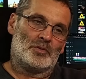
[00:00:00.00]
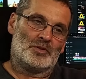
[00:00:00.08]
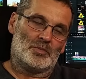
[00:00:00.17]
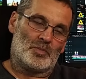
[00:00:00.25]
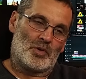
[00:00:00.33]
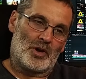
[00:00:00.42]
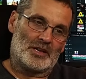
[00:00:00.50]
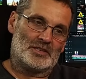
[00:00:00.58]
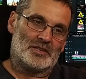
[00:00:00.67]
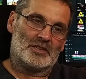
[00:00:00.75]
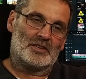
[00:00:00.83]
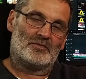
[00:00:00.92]
with
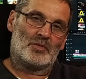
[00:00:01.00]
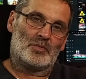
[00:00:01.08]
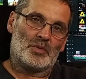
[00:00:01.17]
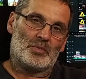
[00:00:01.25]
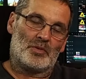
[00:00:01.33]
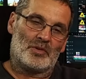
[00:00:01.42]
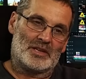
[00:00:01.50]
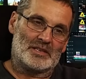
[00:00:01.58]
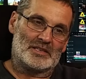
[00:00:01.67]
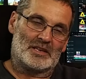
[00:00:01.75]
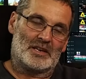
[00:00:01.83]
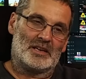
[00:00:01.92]
depression, from people with
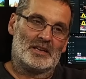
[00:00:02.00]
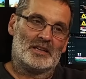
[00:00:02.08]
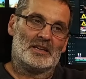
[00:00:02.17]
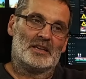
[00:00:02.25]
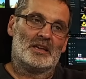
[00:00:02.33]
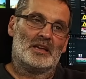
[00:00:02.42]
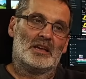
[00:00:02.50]
anxiety.